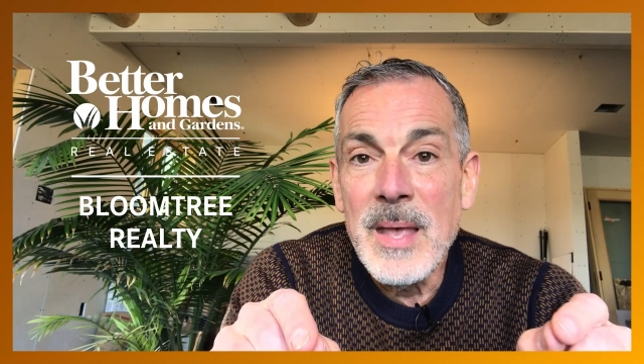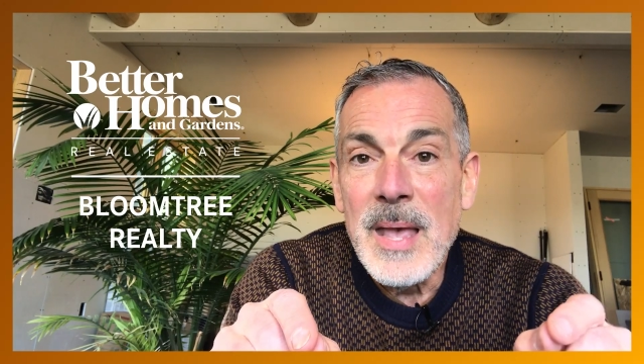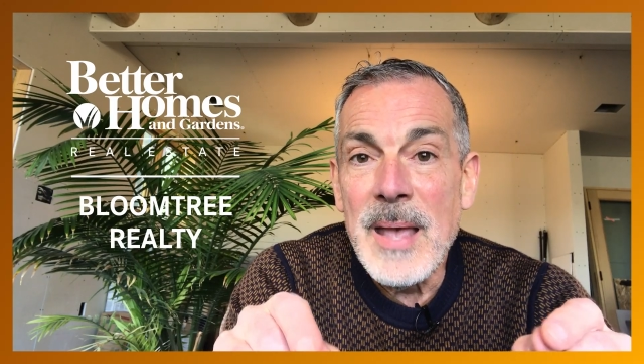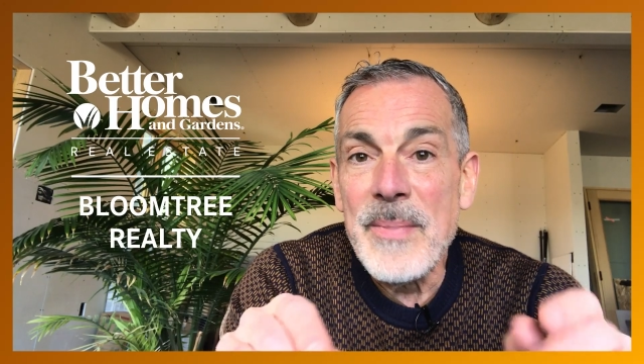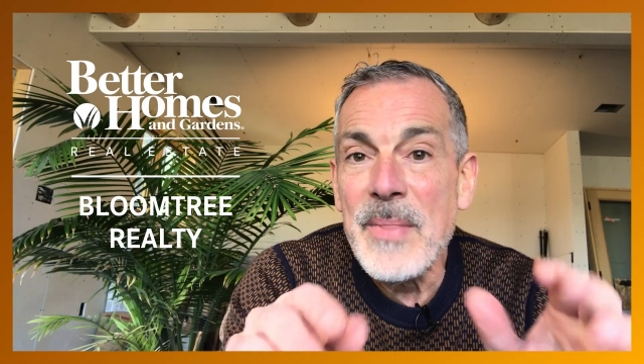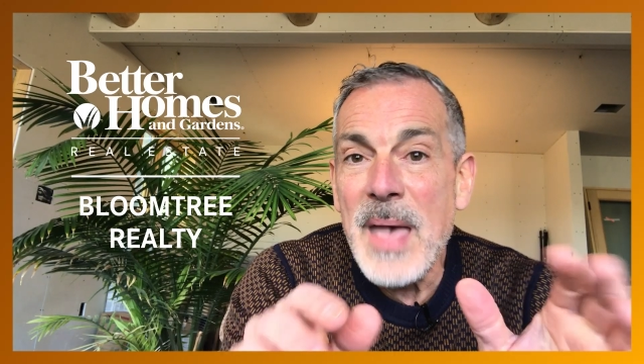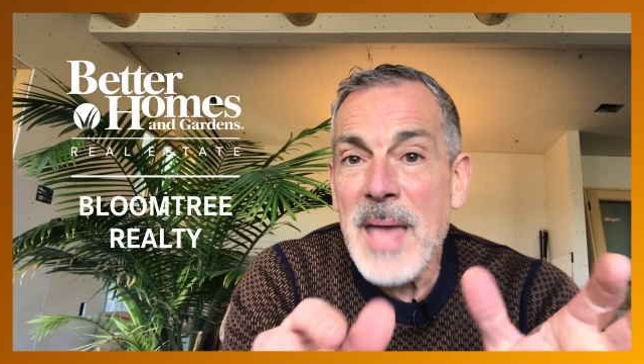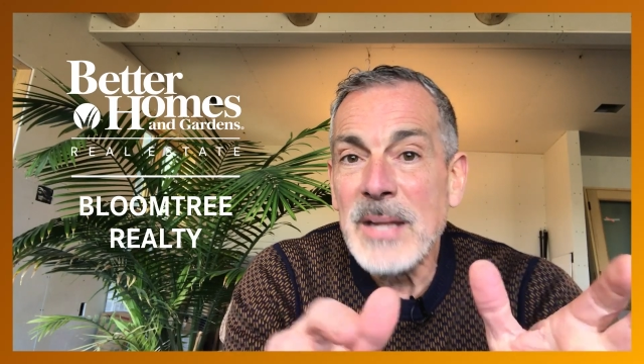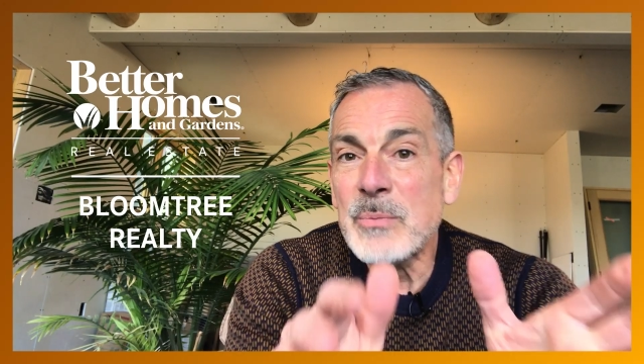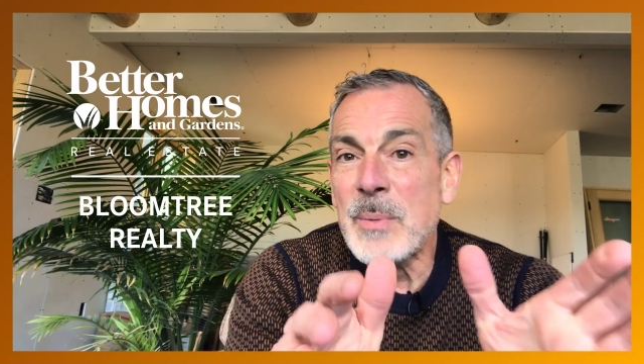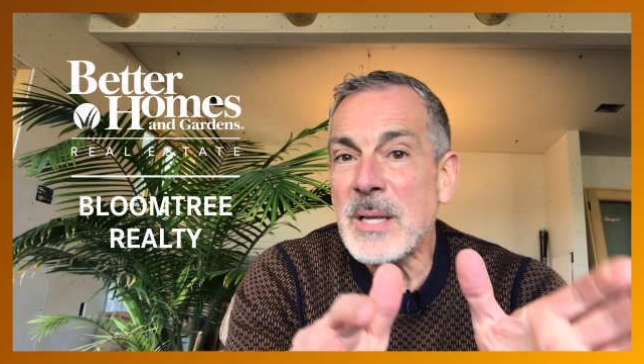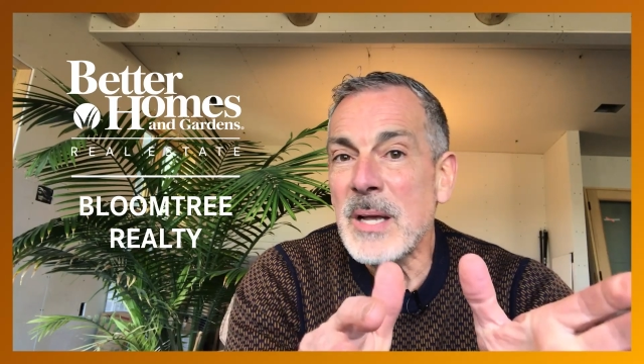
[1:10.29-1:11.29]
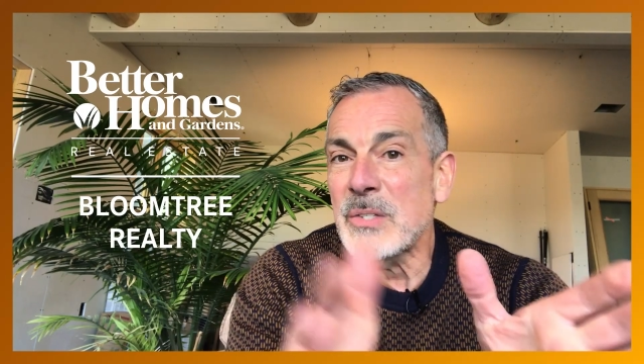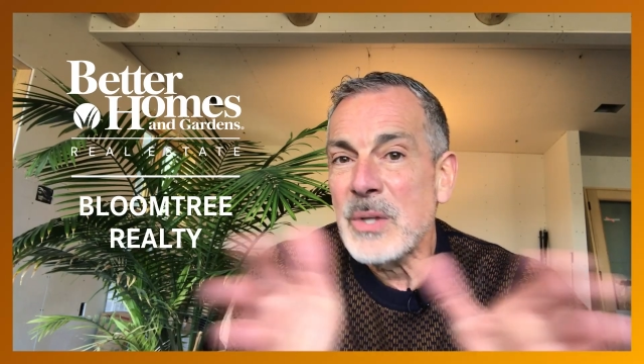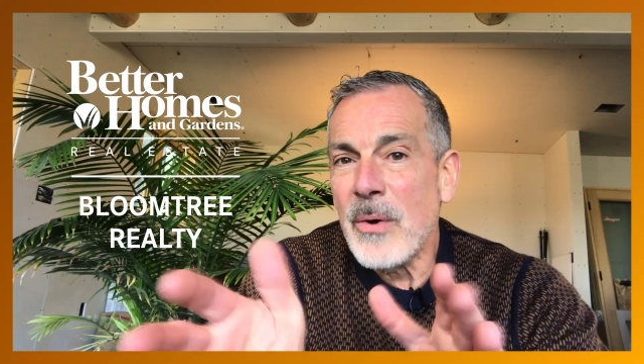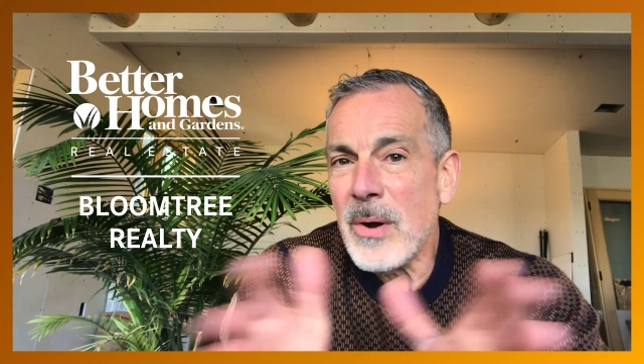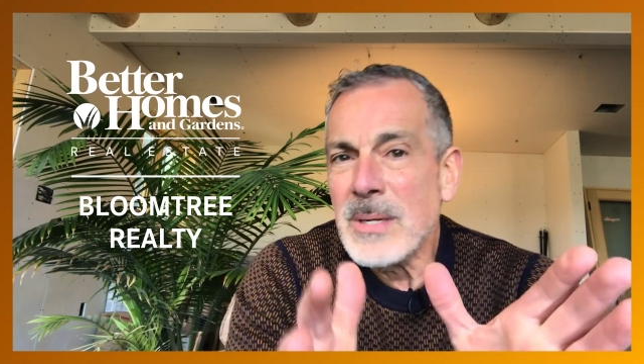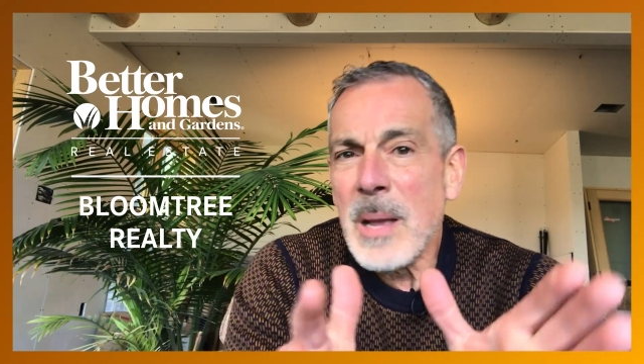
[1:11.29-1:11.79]
And that is because
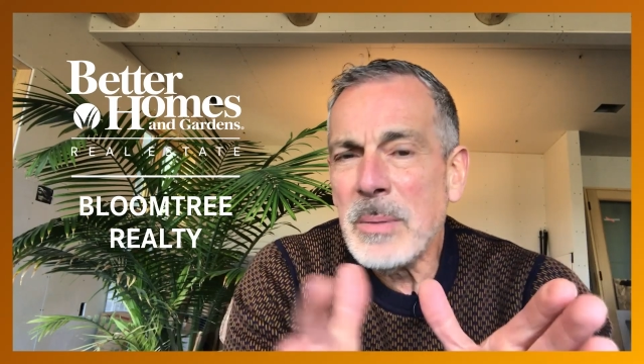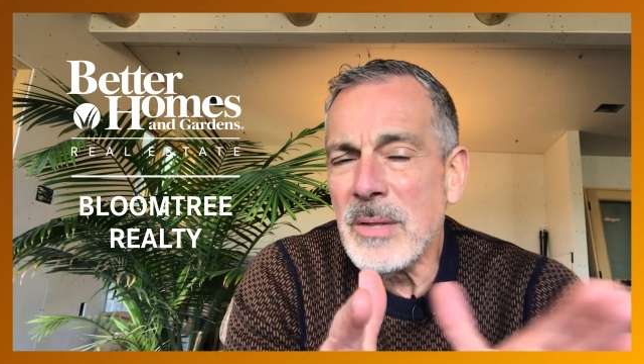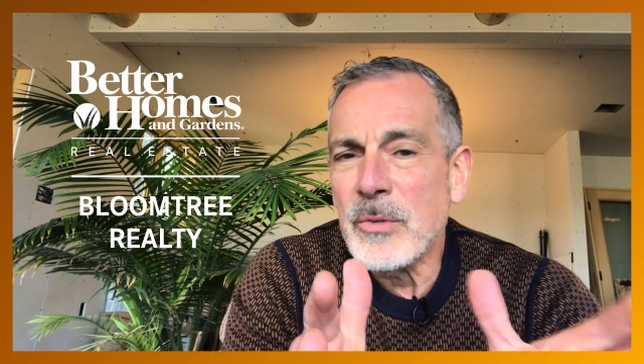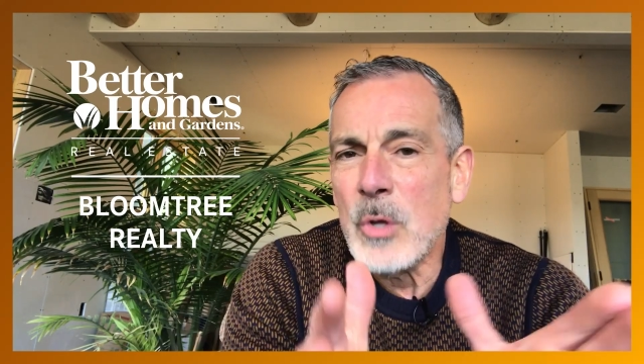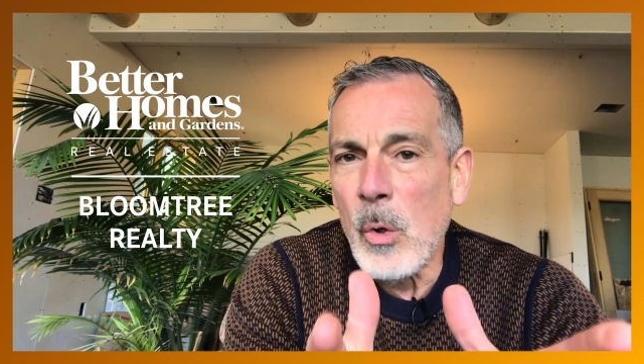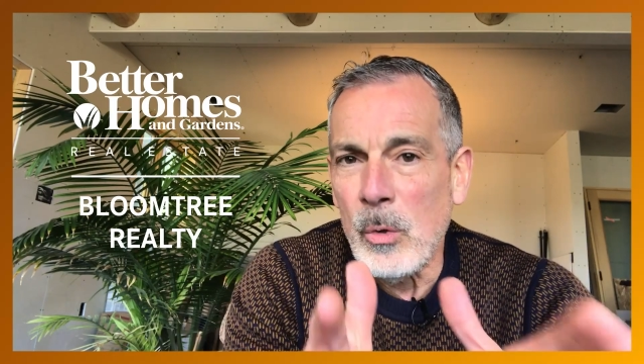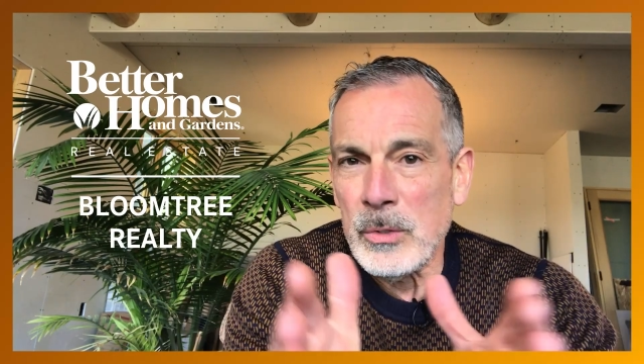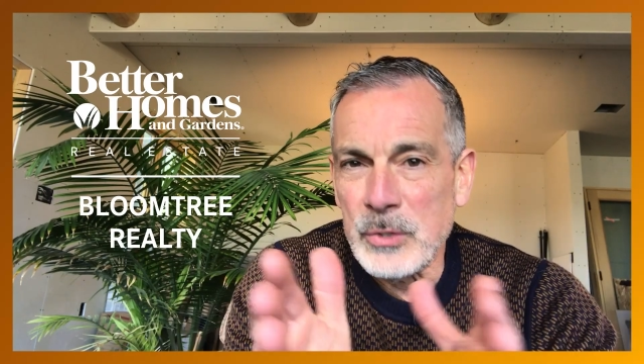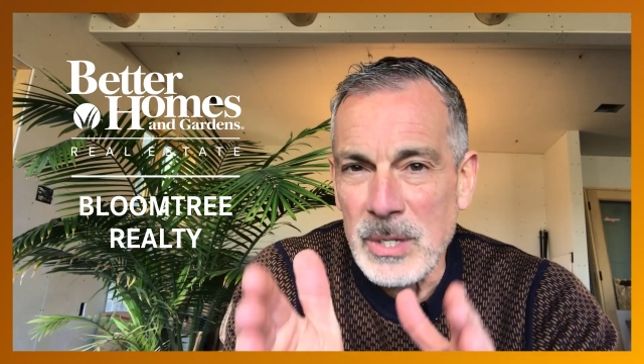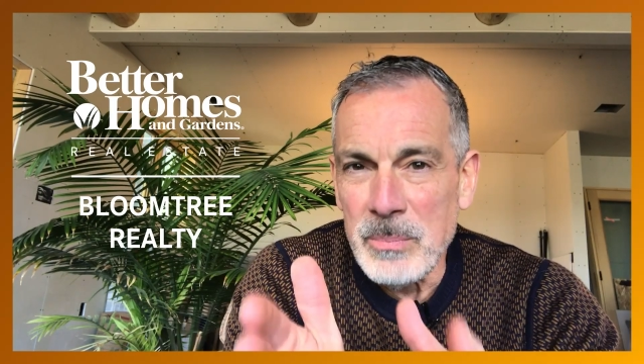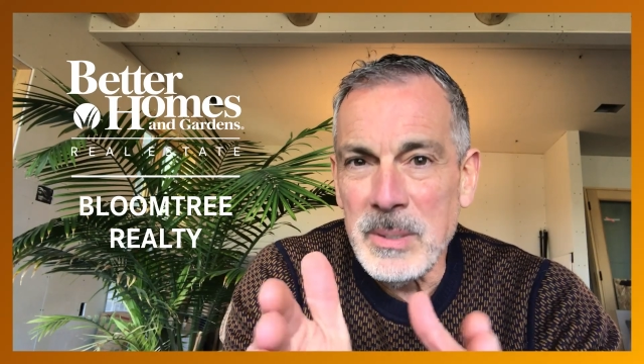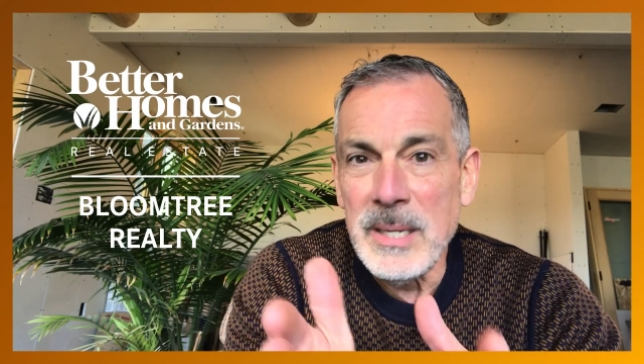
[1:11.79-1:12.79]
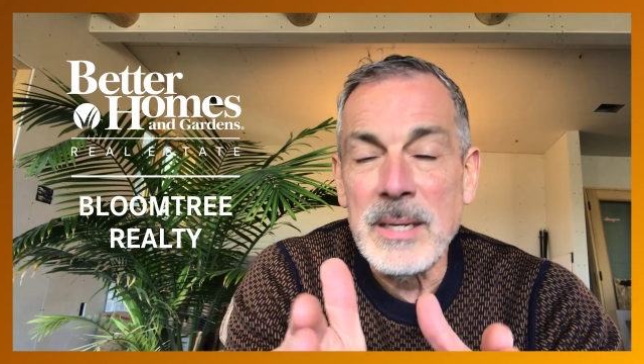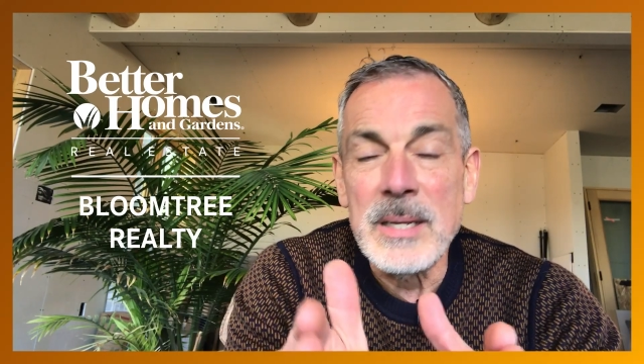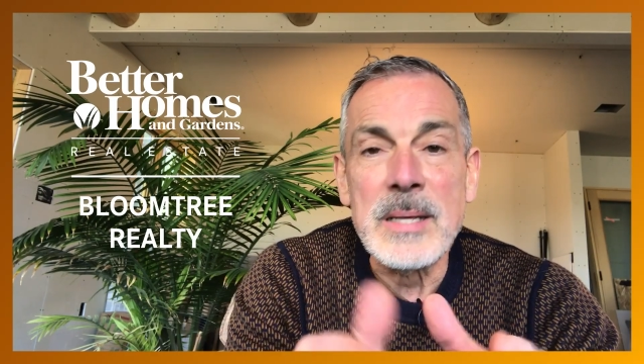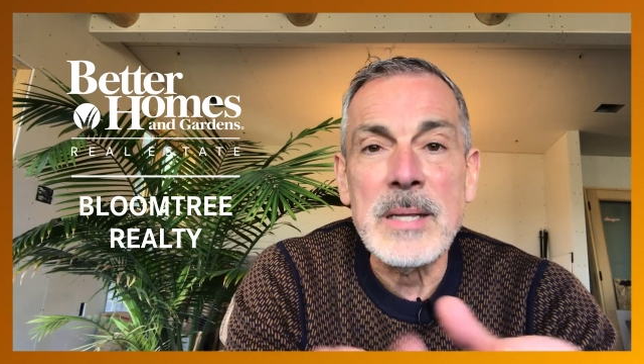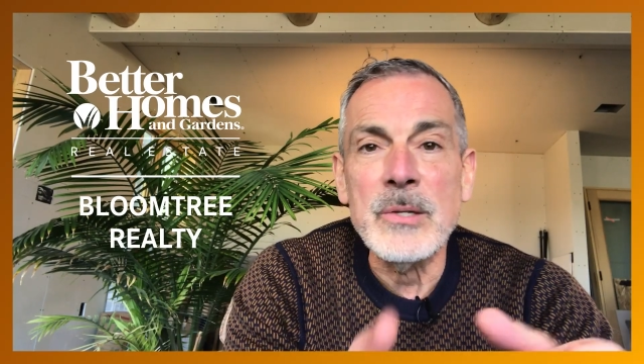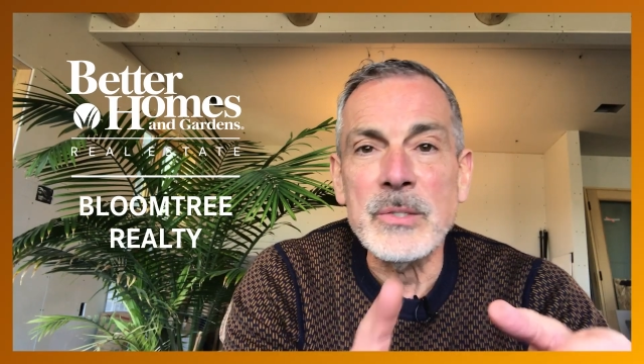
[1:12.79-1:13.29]
there are a couple of goals in pleating
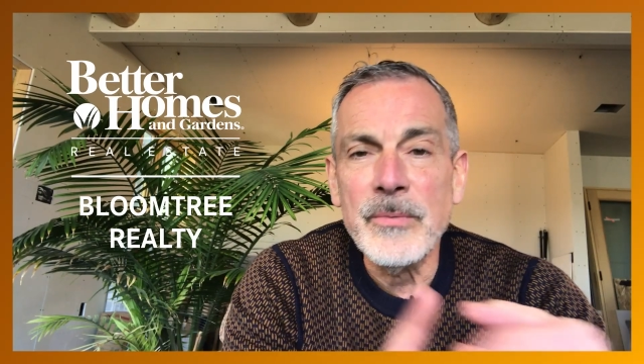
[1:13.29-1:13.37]
a kilt.